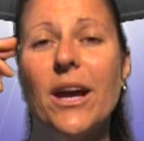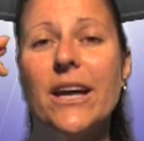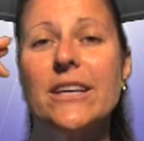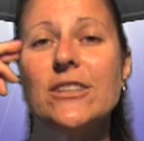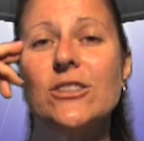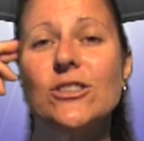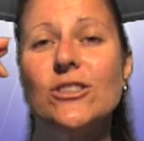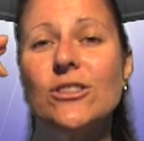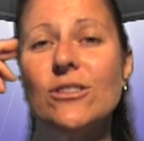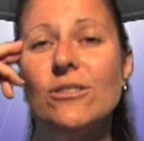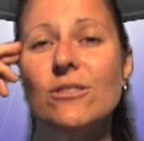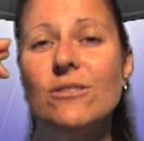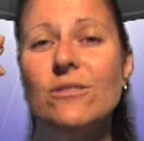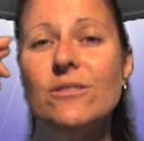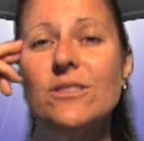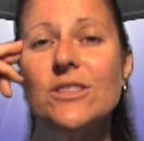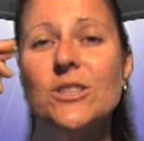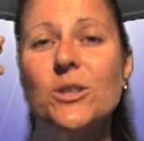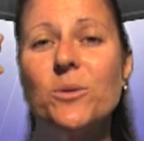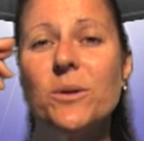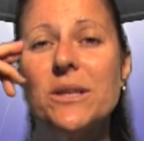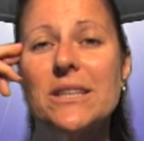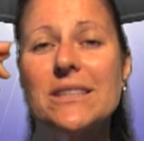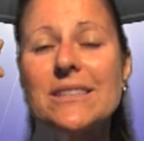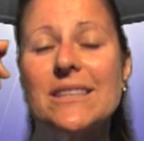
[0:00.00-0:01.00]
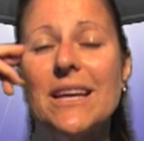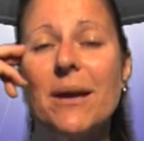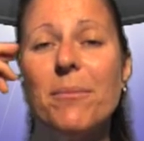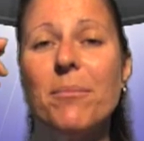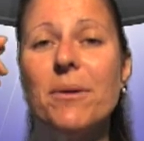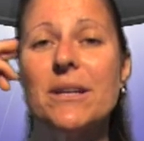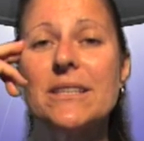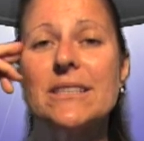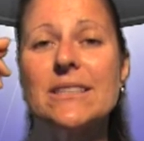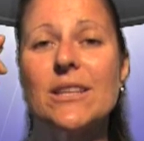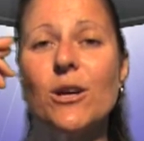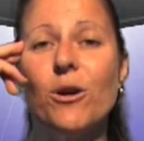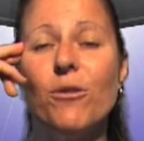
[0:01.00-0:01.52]
I choose to accept
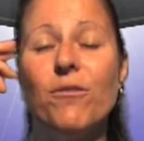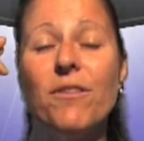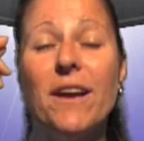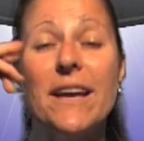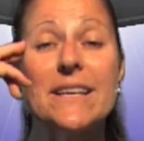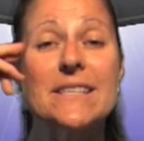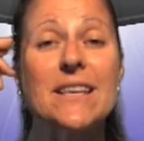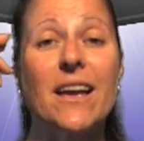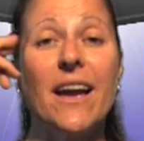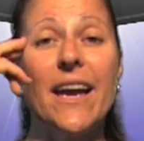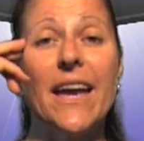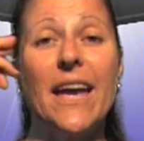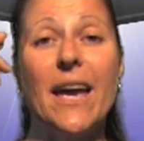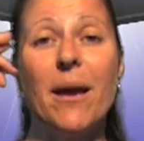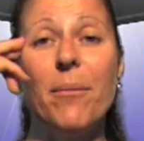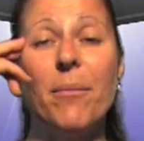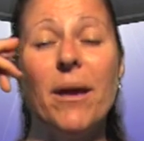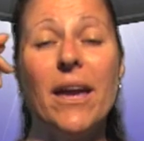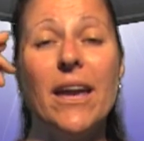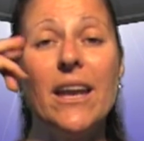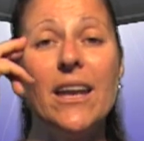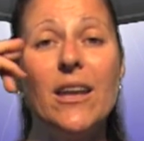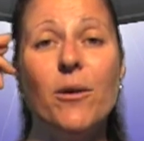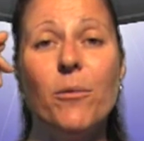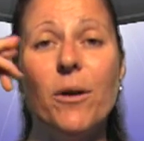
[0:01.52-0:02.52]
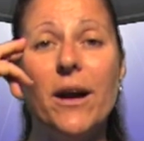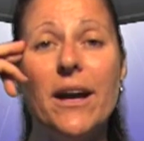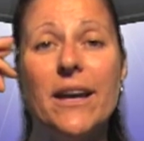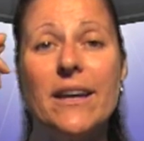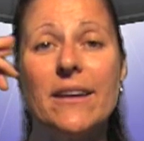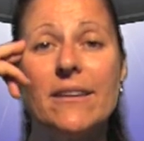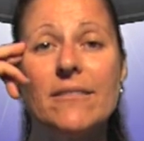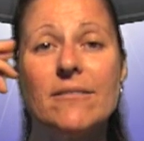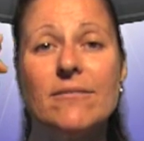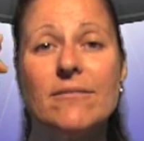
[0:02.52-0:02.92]
myself as I am anyway.